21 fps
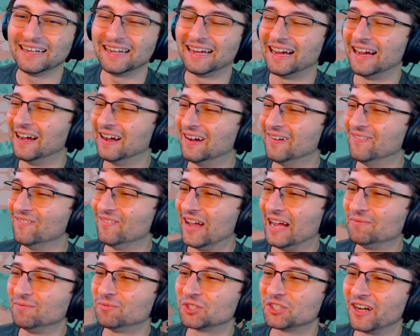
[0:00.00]

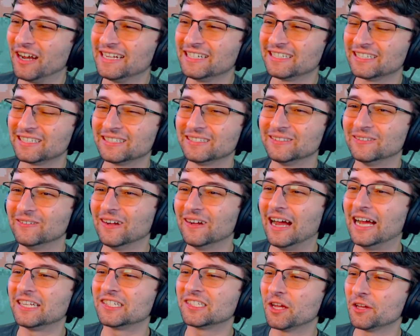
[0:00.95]

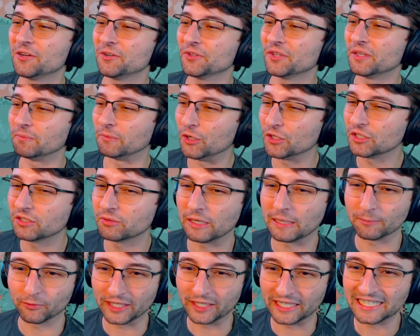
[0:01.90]
I stutter the most when
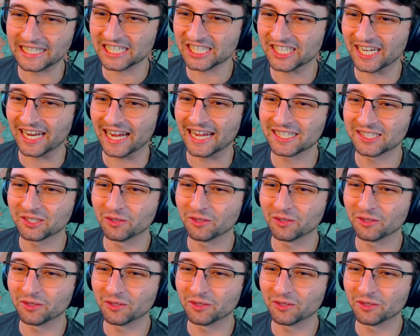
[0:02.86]
I'm reading chat,